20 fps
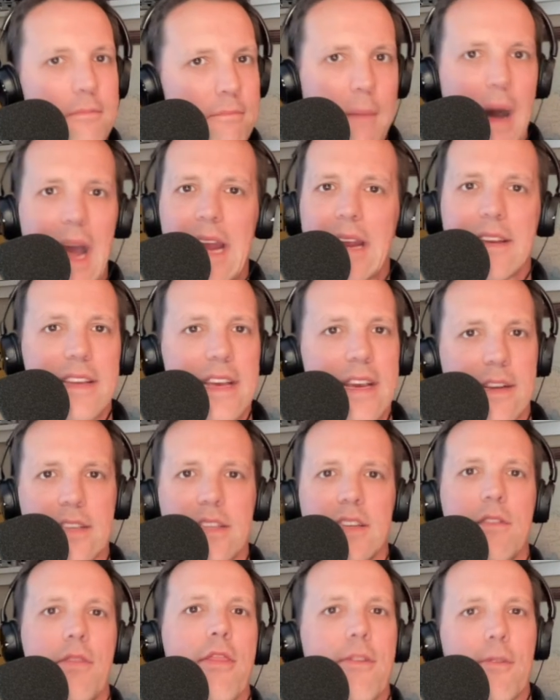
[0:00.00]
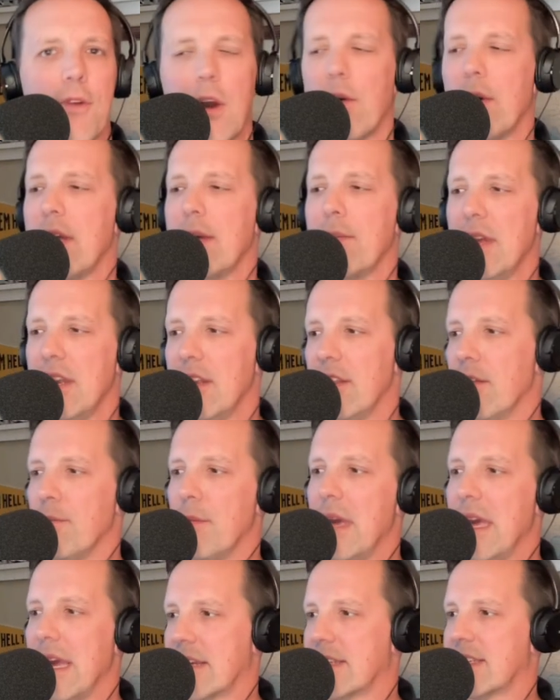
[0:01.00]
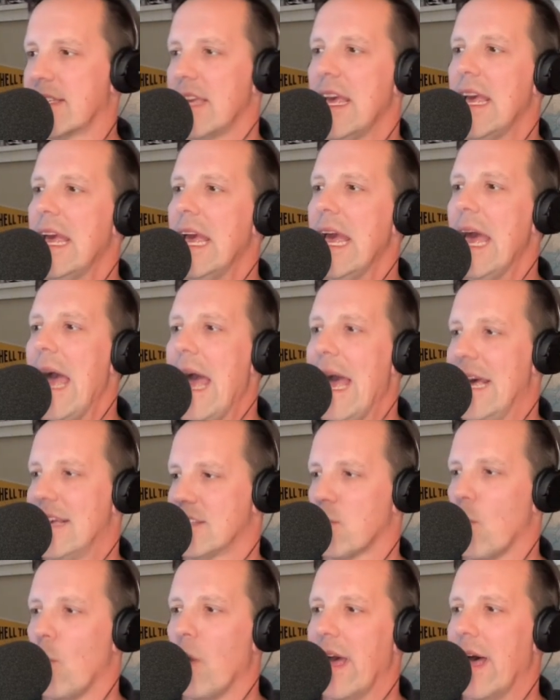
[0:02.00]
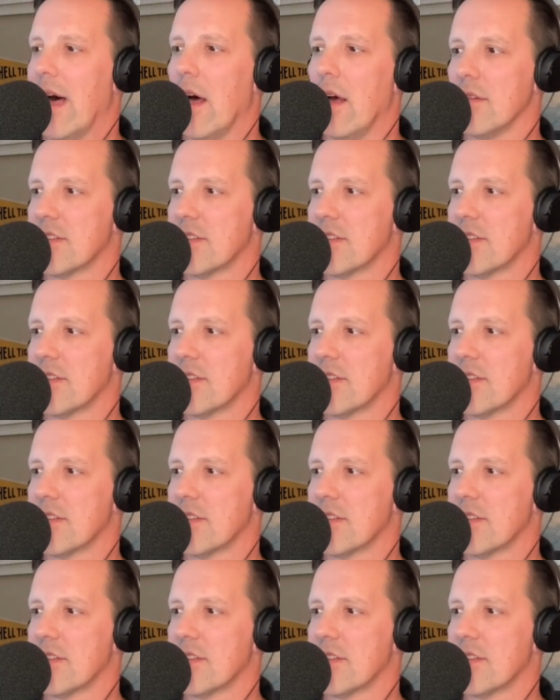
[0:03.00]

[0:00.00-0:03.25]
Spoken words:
Mike Dixon, throw him into the mix as well.